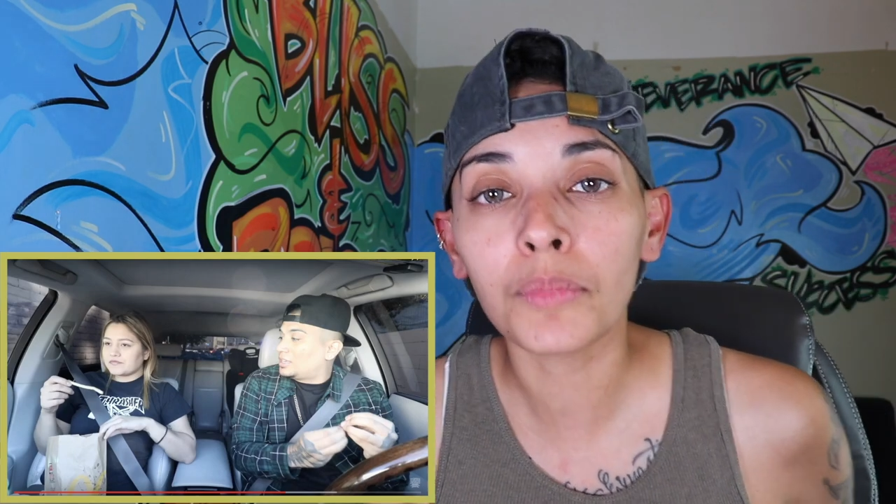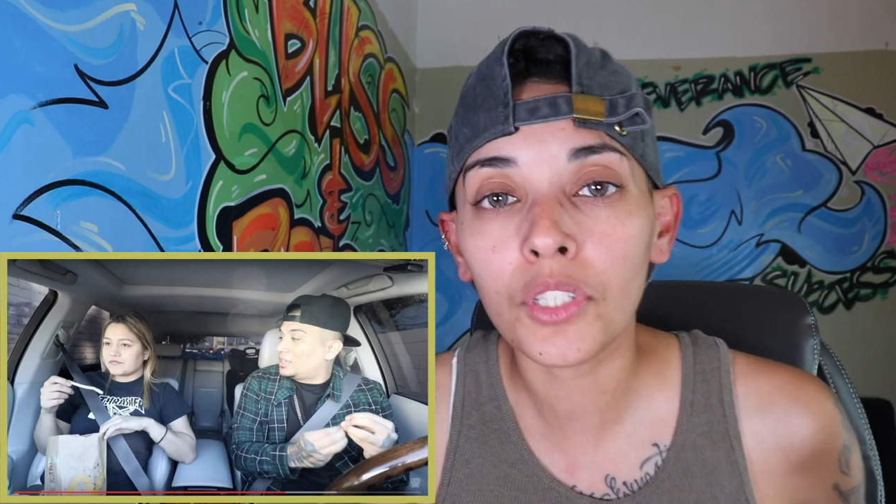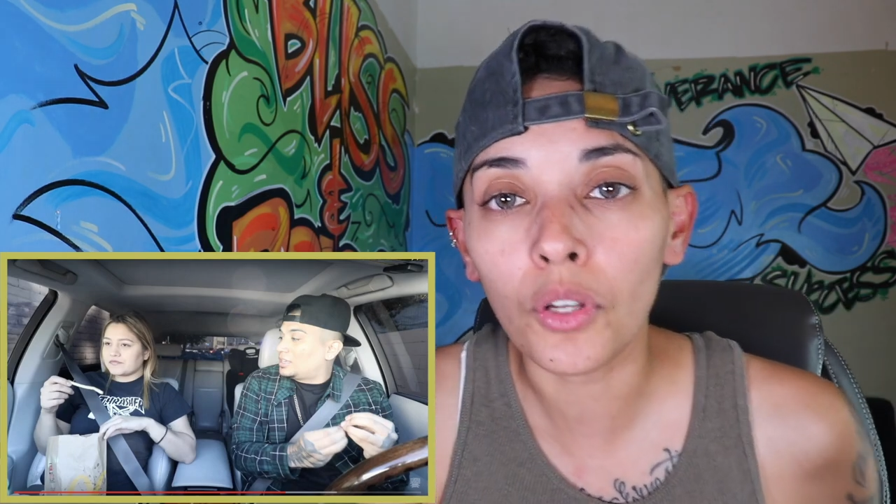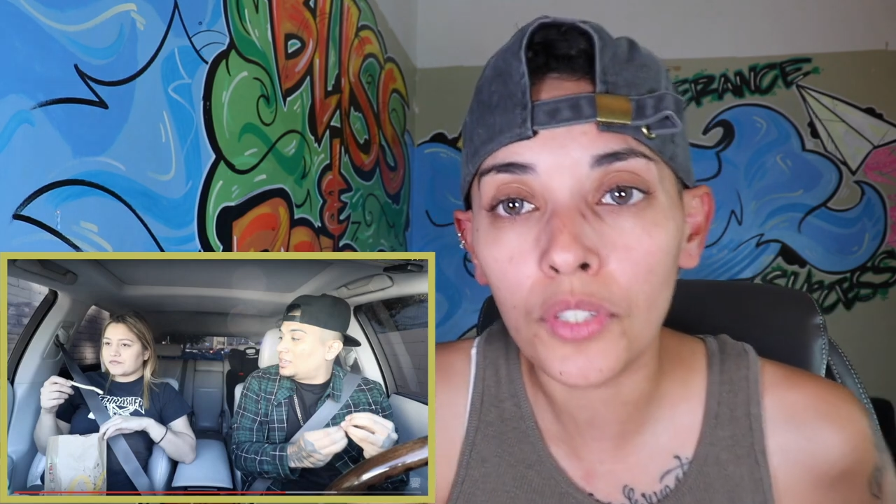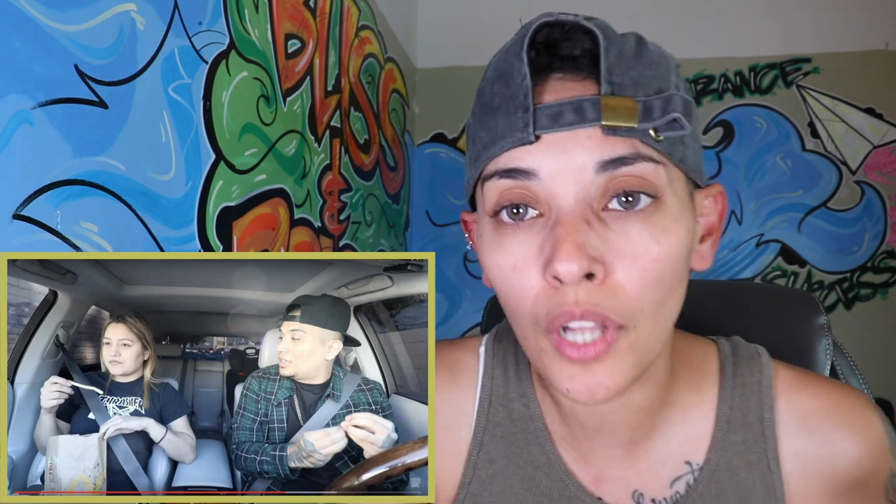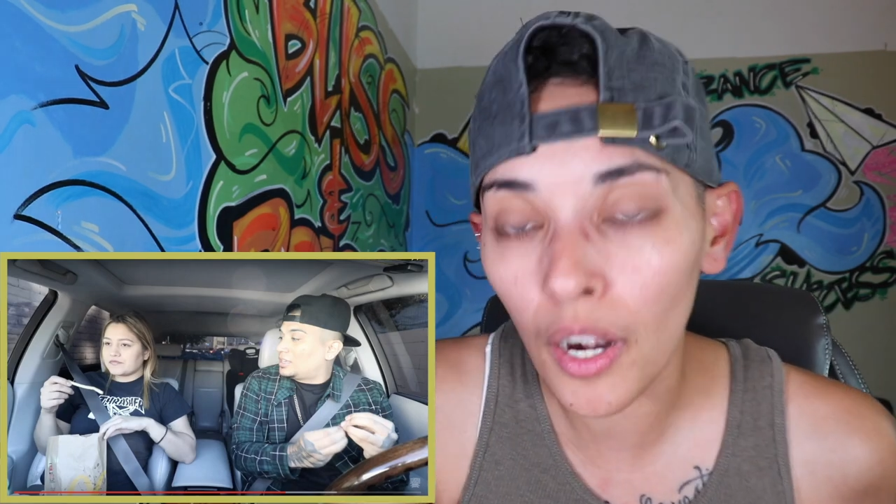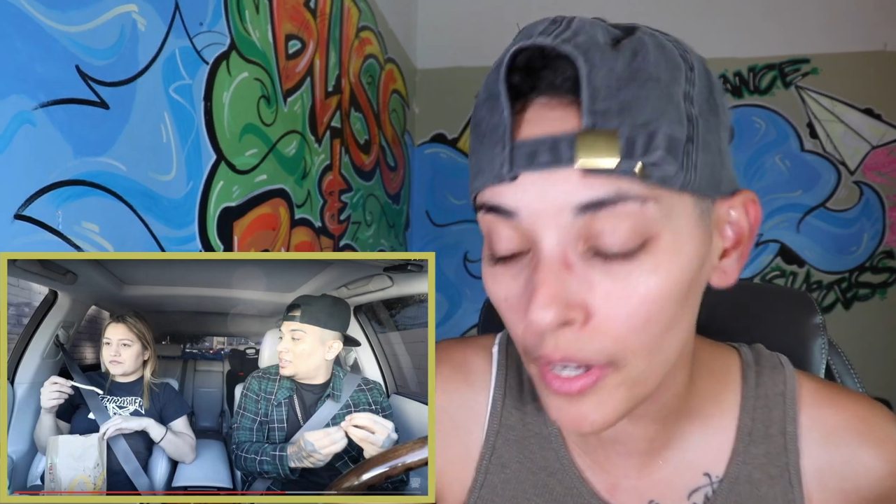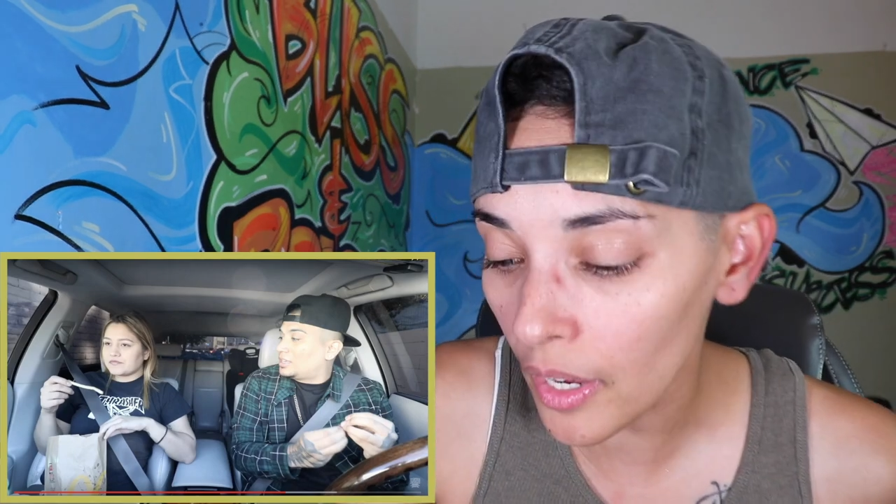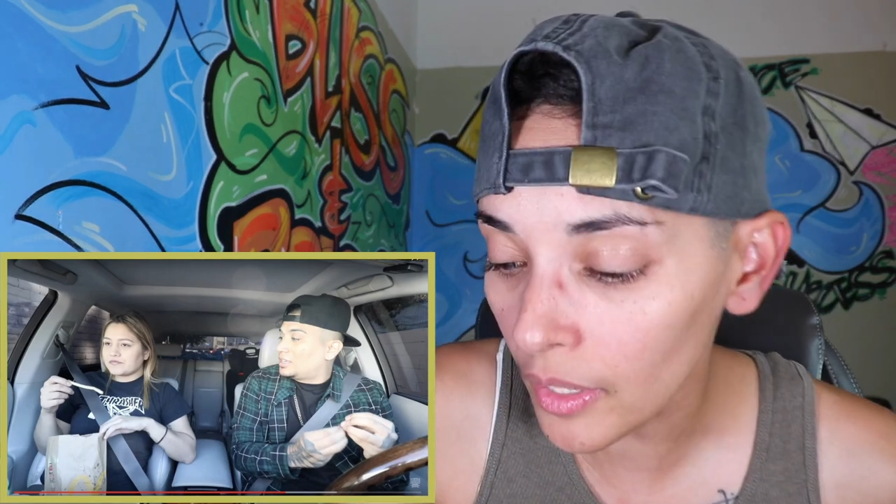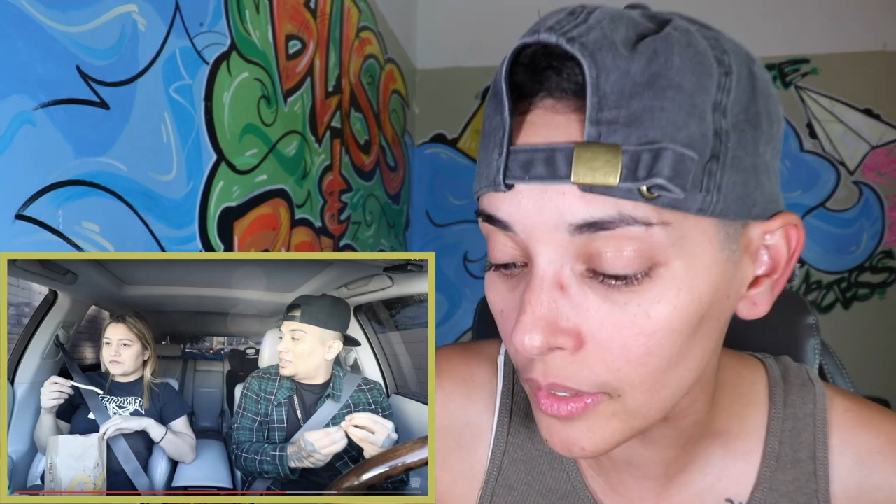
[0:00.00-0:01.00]
am so
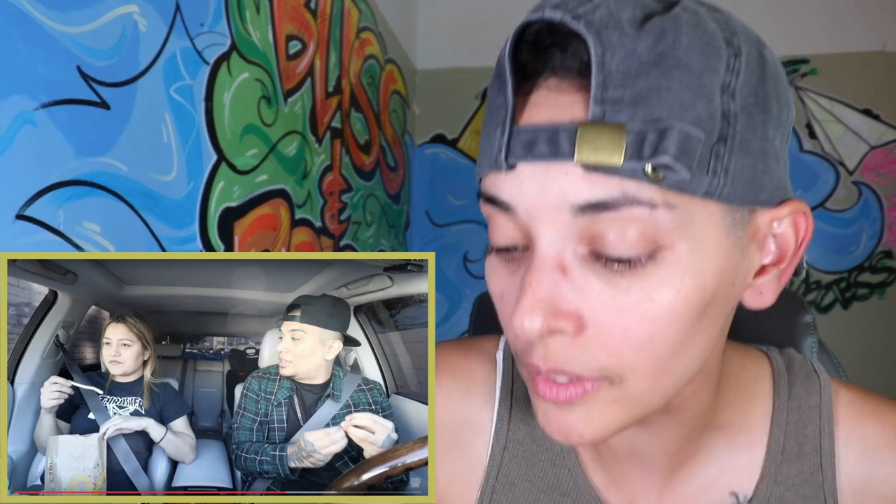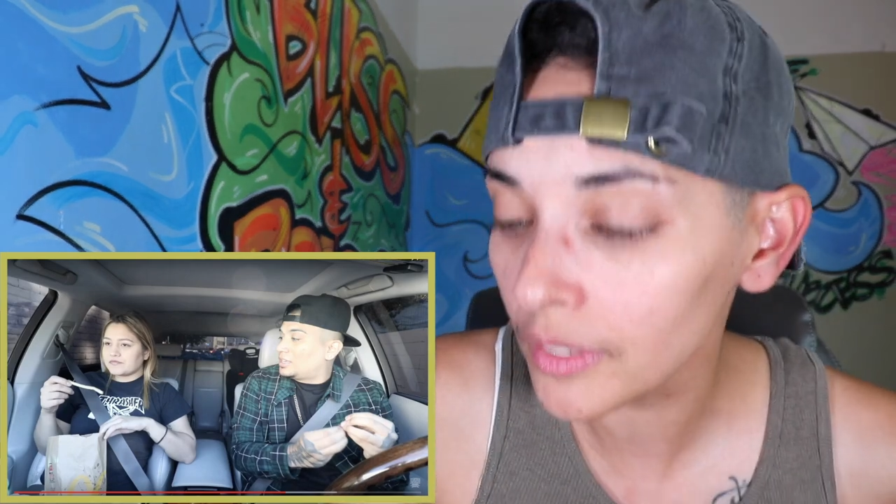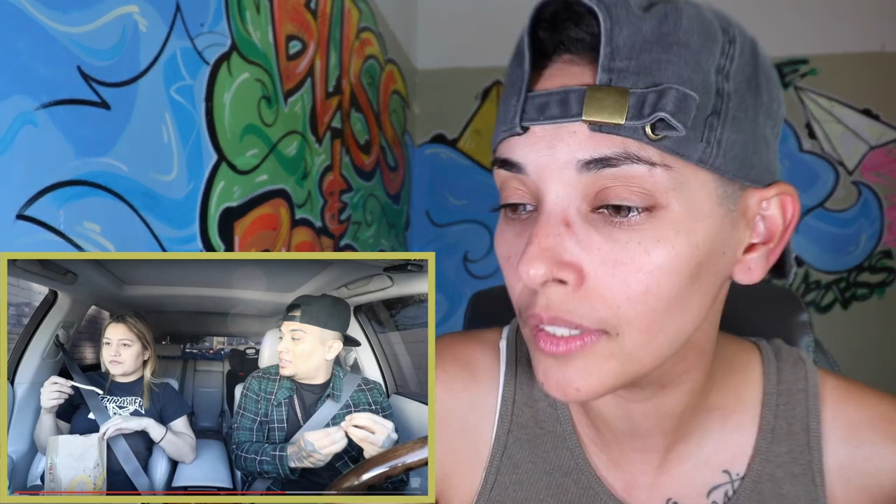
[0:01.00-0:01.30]
sorry, y'all.